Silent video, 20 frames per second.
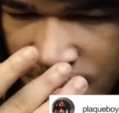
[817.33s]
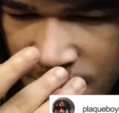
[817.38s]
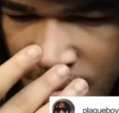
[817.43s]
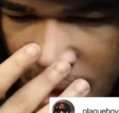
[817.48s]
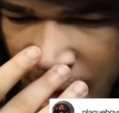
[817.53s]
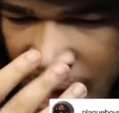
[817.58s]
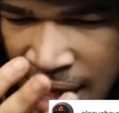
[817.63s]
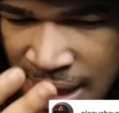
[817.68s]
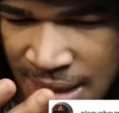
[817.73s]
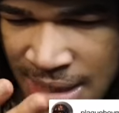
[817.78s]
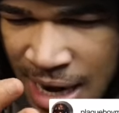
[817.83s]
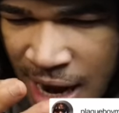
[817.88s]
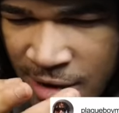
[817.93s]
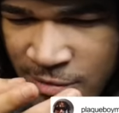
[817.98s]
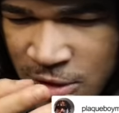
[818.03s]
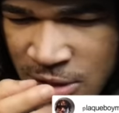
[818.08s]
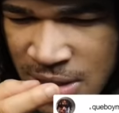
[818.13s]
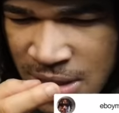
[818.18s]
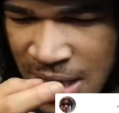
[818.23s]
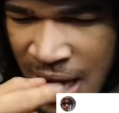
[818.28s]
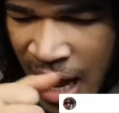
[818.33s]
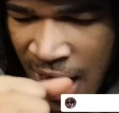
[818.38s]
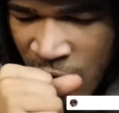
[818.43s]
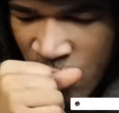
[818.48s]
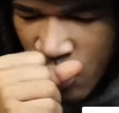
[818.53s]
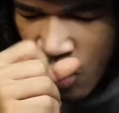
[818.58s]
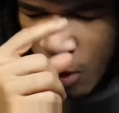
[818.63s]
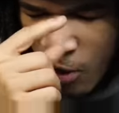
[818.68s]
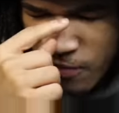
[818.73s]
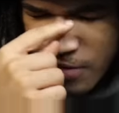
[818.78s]
Allen Iverson. I don't
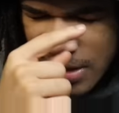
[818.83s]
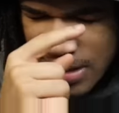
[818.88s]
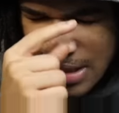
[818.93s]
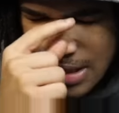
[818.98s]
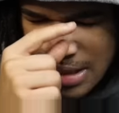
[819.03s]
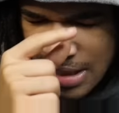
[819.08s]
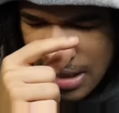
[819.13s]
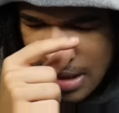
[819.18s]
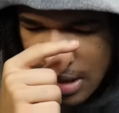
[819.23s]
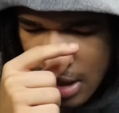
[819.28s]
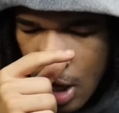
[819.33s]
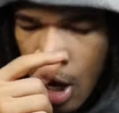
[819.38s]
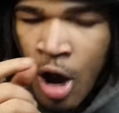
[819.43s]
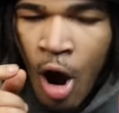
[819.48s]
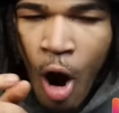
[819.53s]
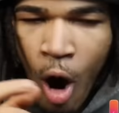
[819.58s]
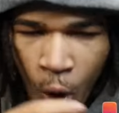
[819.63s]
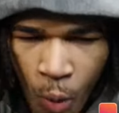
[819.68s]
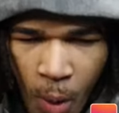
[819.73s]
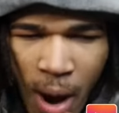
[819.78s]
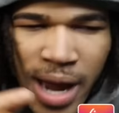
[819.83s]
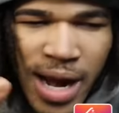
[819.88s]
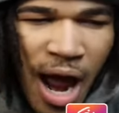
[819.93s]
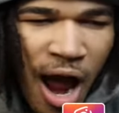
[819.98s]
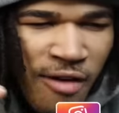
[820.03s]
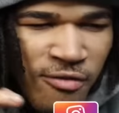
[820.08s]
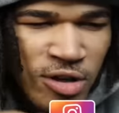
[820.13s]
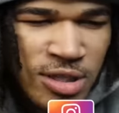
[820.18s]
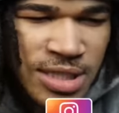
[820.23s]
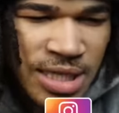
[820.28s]
know if this is. Oh, White
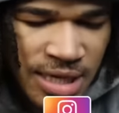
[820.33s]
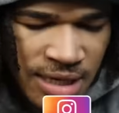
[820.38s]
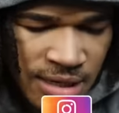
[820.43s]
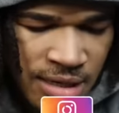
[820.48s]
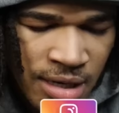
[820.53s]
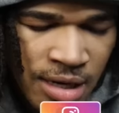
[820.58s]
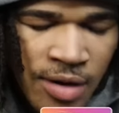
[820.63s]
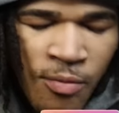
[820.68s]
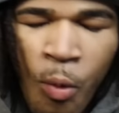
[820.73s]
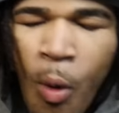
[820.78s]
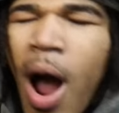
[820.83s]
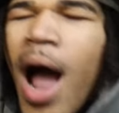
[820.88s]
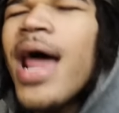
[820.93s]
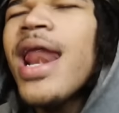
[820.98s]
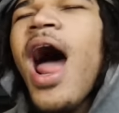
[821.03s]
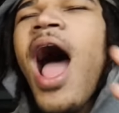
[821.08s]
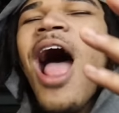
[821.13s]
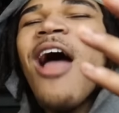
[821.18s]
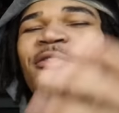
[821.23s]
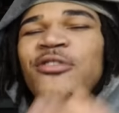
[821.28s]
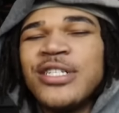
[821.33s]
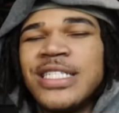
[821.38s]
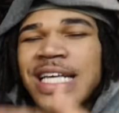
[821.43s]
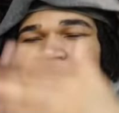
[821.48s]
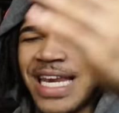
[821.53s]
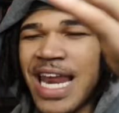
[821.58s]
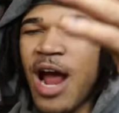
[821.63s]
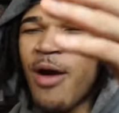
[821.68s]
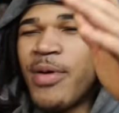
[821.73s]
Iverson. White Iverson. There